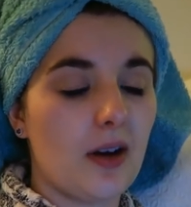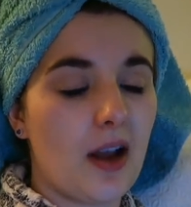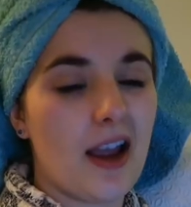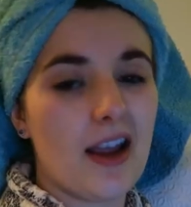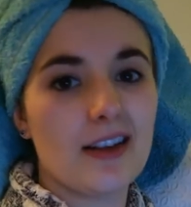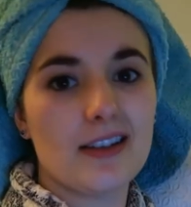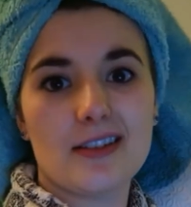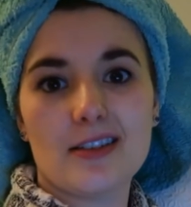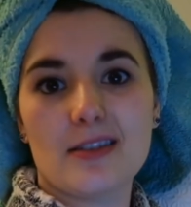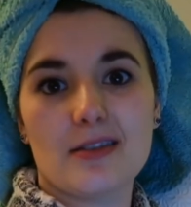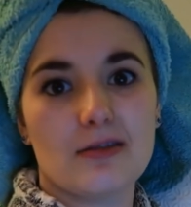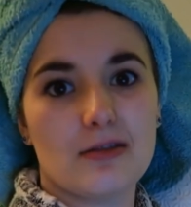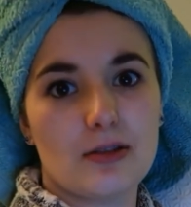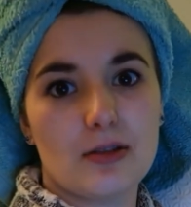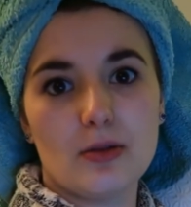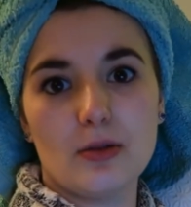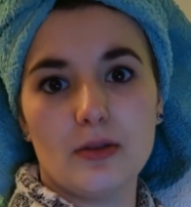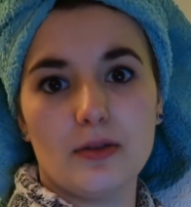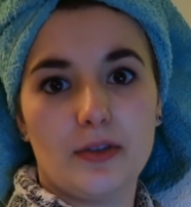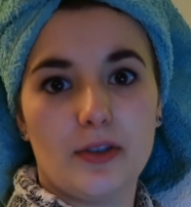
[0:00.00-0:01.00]
It's
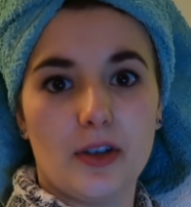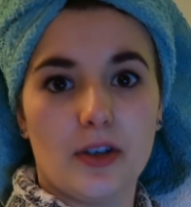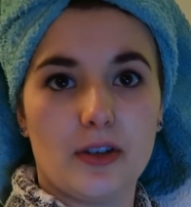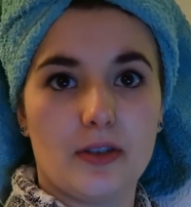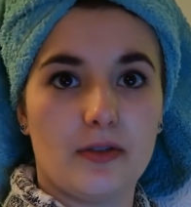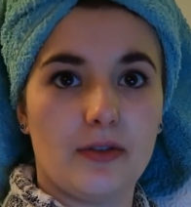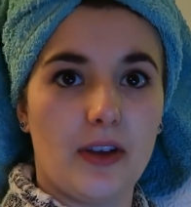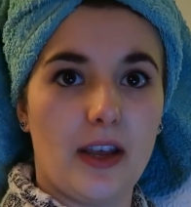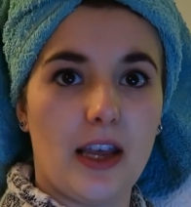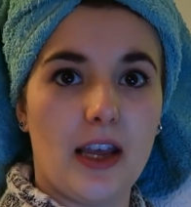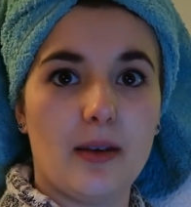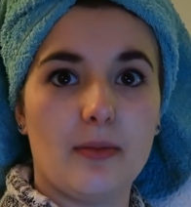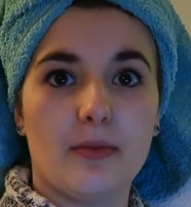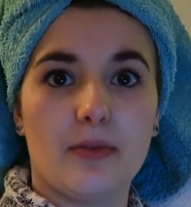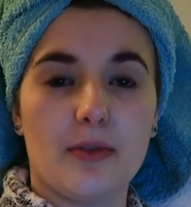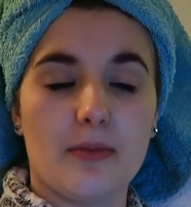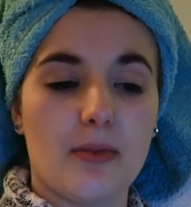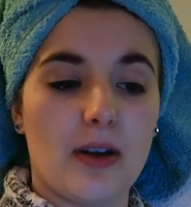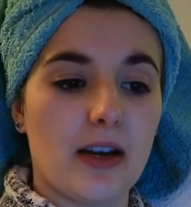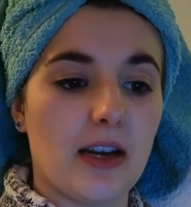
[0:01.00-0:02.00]
sort of good for him
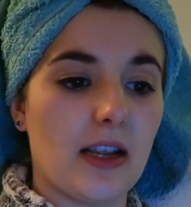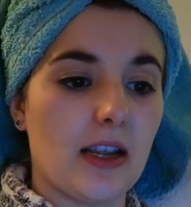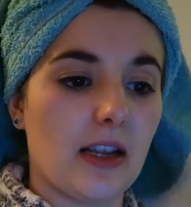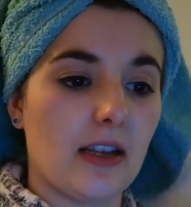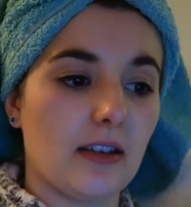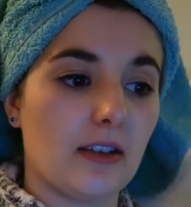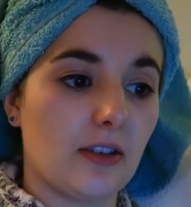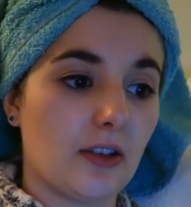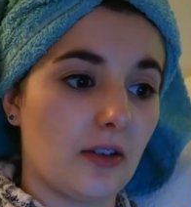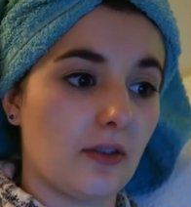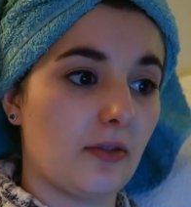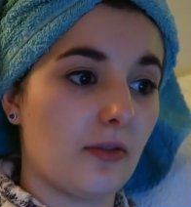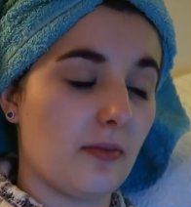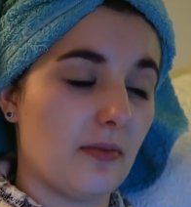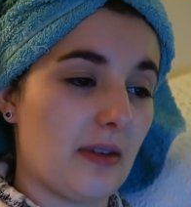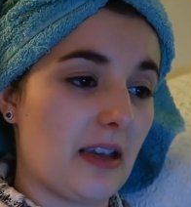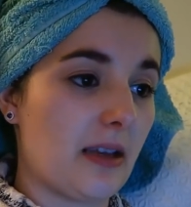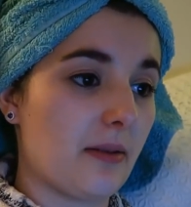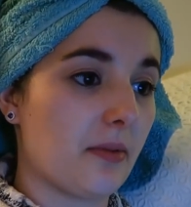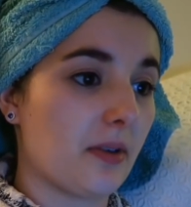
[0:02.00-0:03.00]
for money and good for
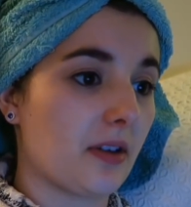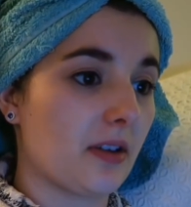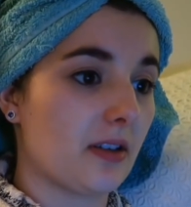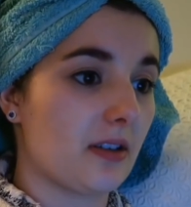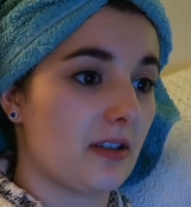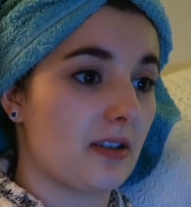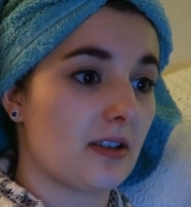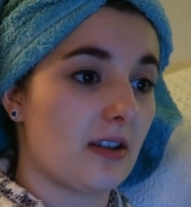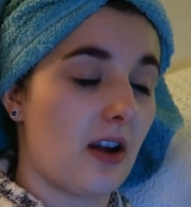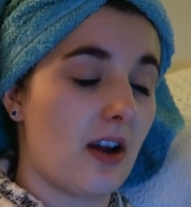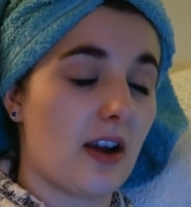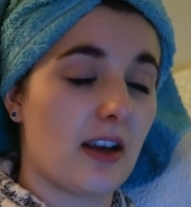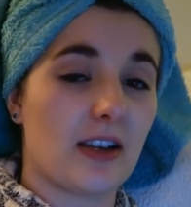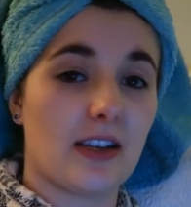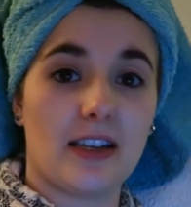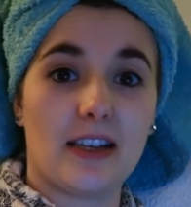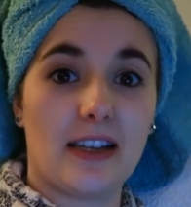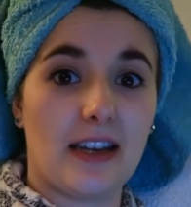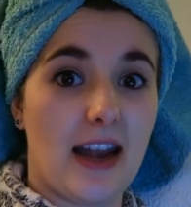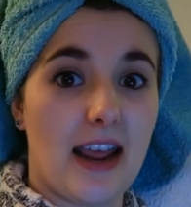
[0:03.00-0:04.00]
me because I
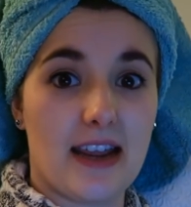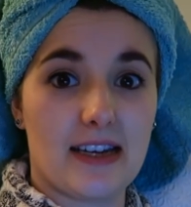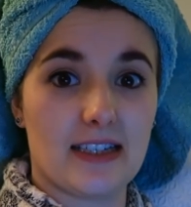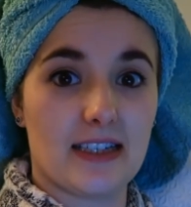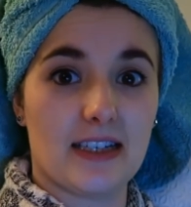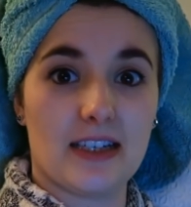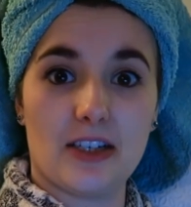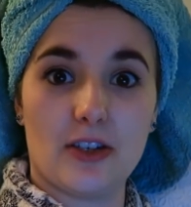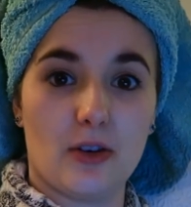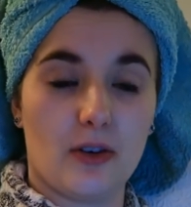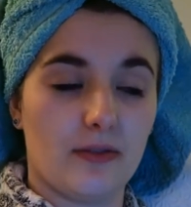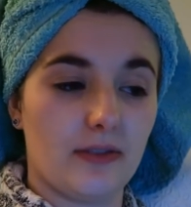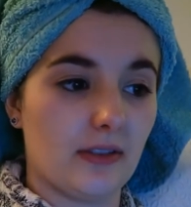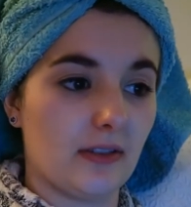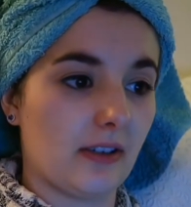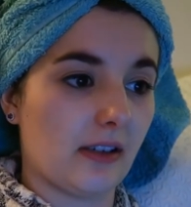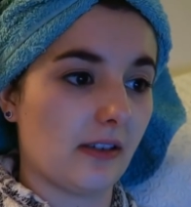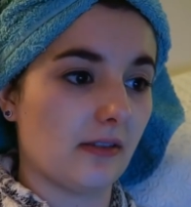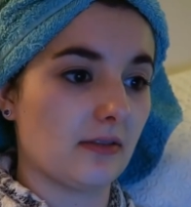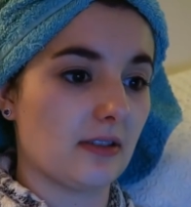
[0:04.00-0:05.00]
can edit and not feel
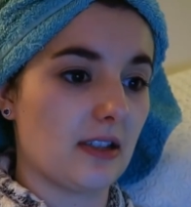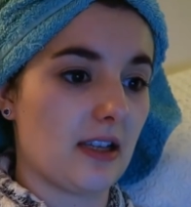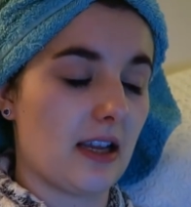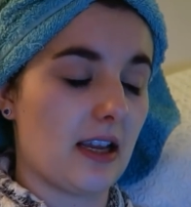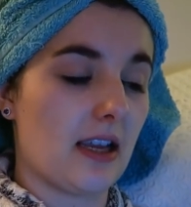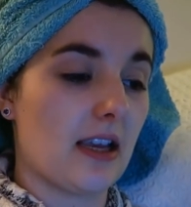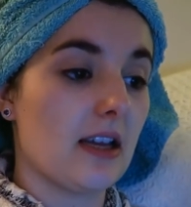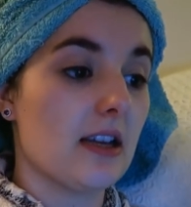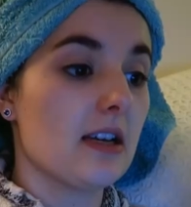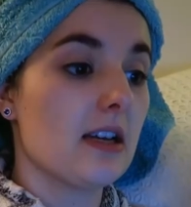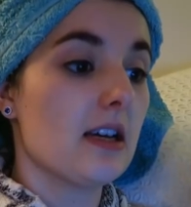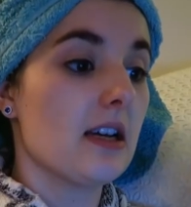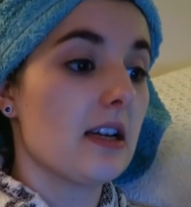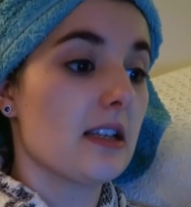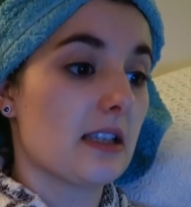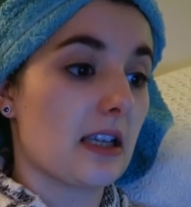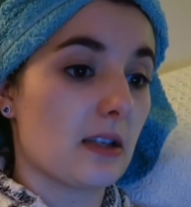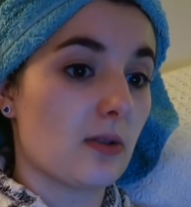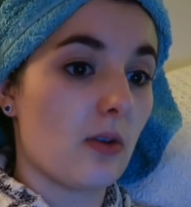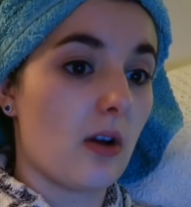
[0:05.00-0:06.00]
guilty.
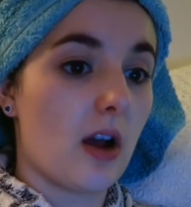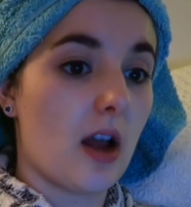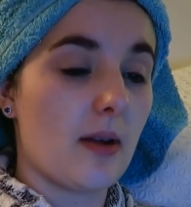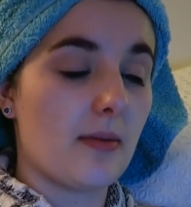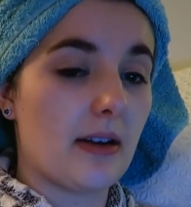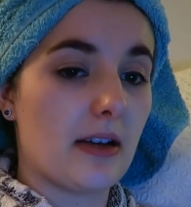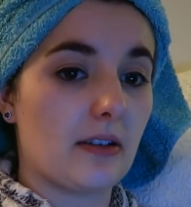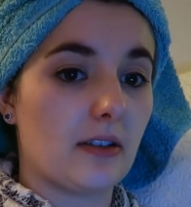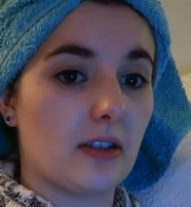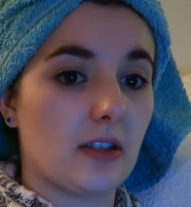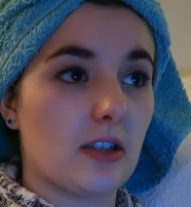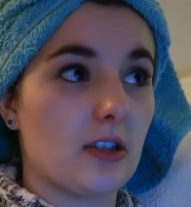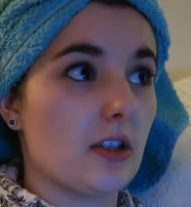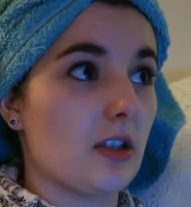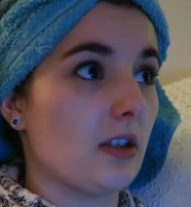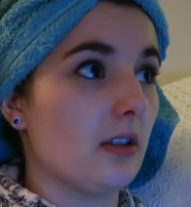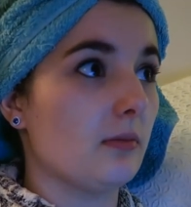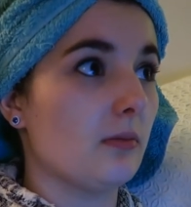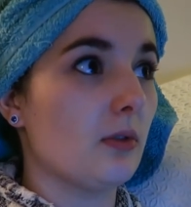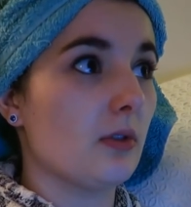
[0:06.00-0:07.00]
So that's what I'm now going to
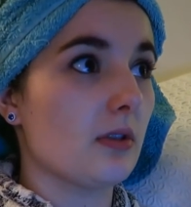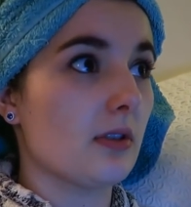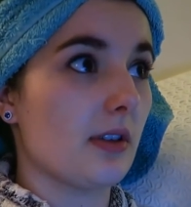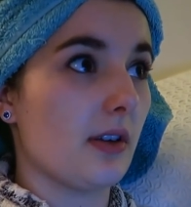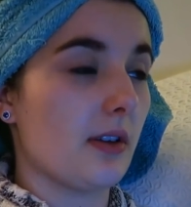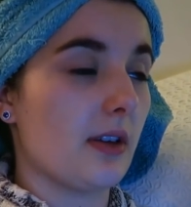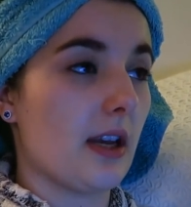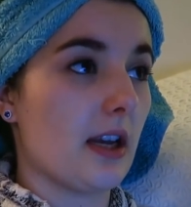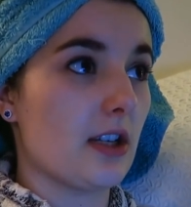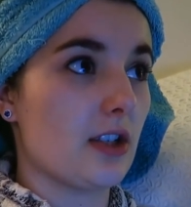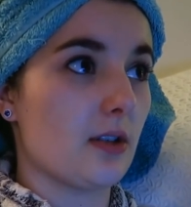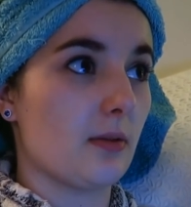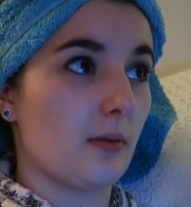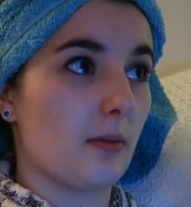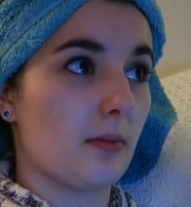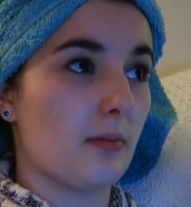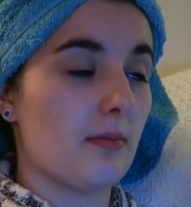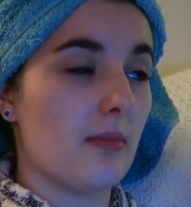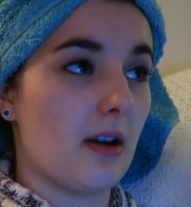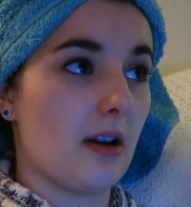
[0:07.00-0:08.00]
do. I'm also catching
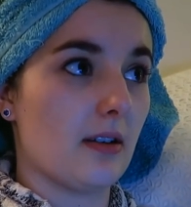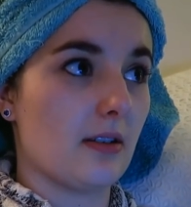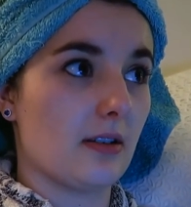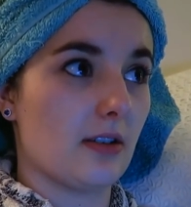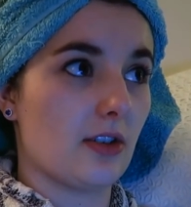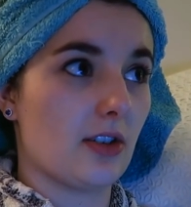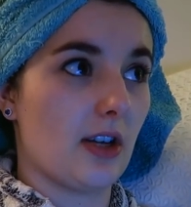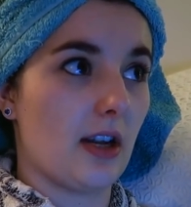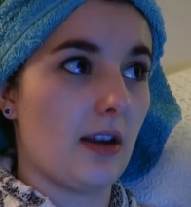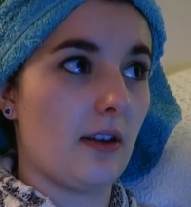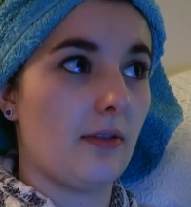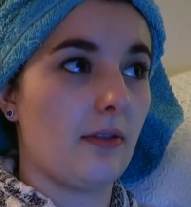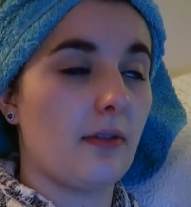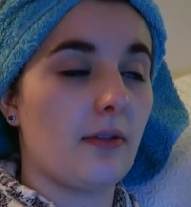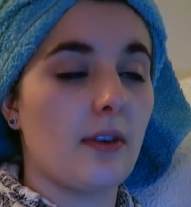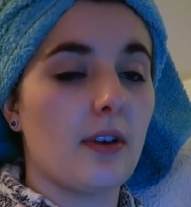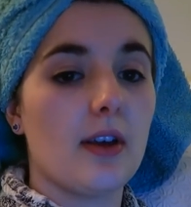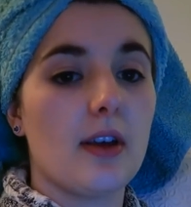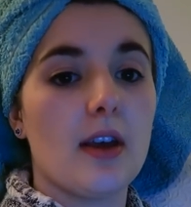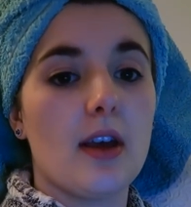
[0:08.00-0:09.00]
up on MasterChef,
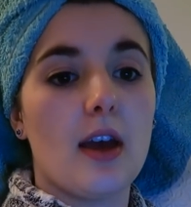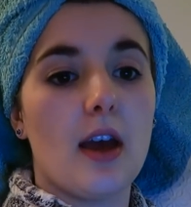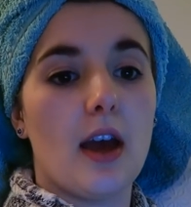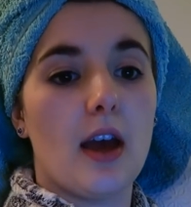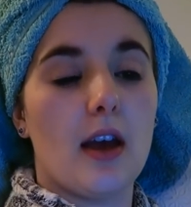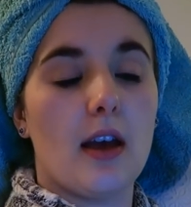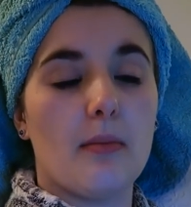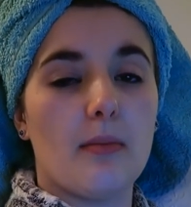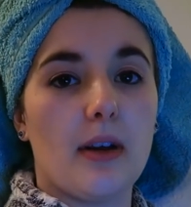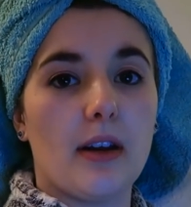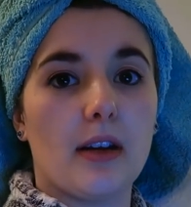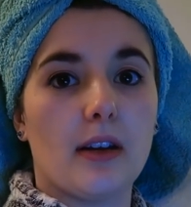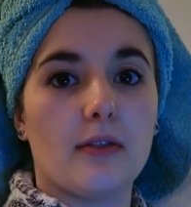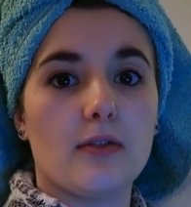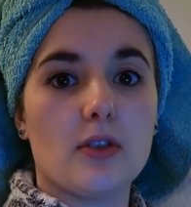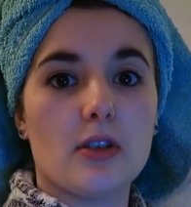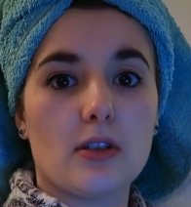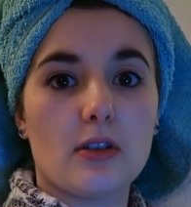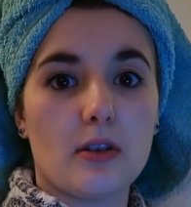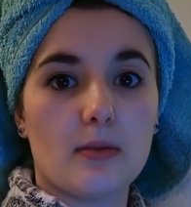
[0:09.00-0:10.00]
and I've
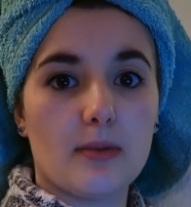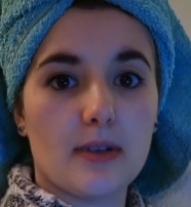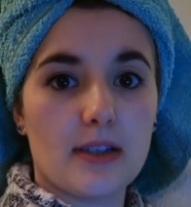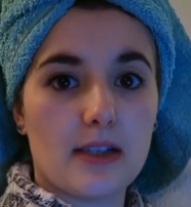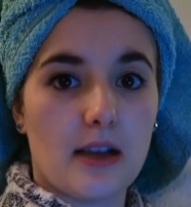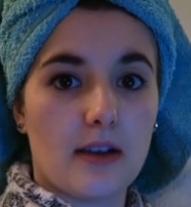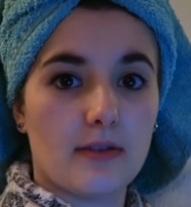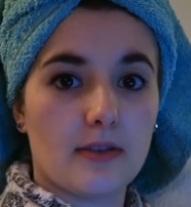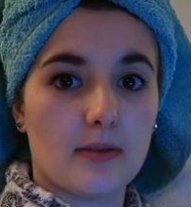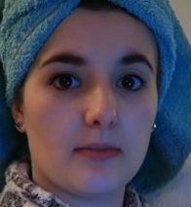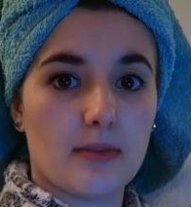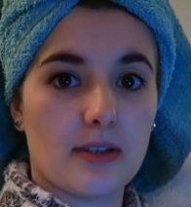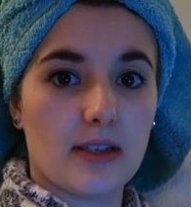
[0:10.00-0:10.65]
just got myself some